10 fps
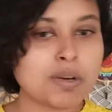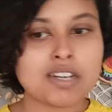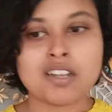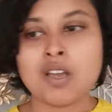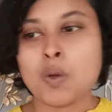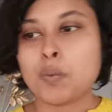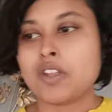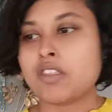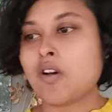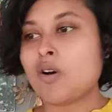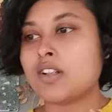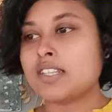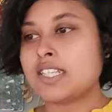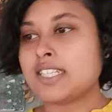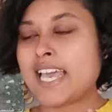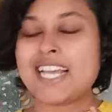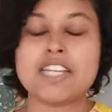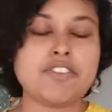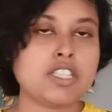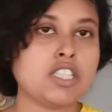but with all the
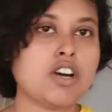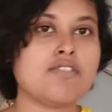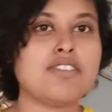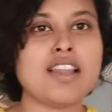negativity of